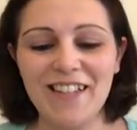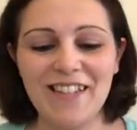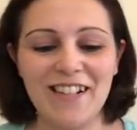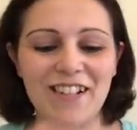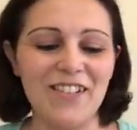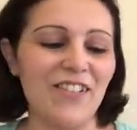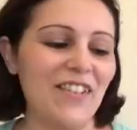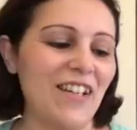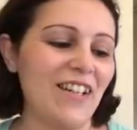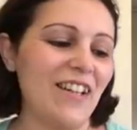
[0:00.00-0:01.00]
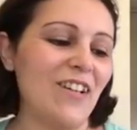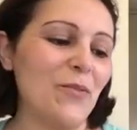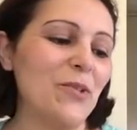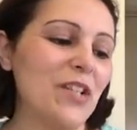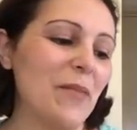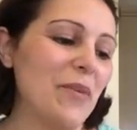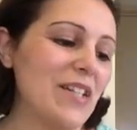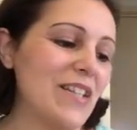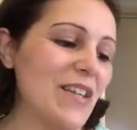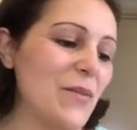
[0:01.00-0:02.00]
start on that, and I will get
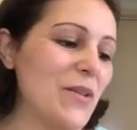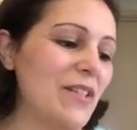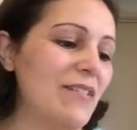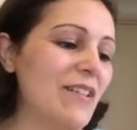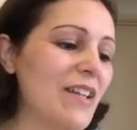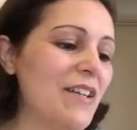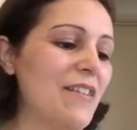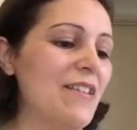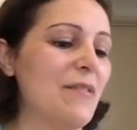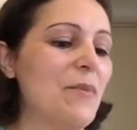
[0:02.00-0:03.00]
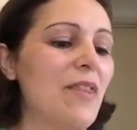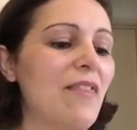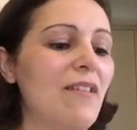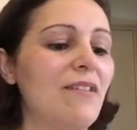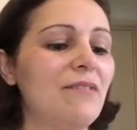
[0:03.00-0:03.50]
back to that one later this month.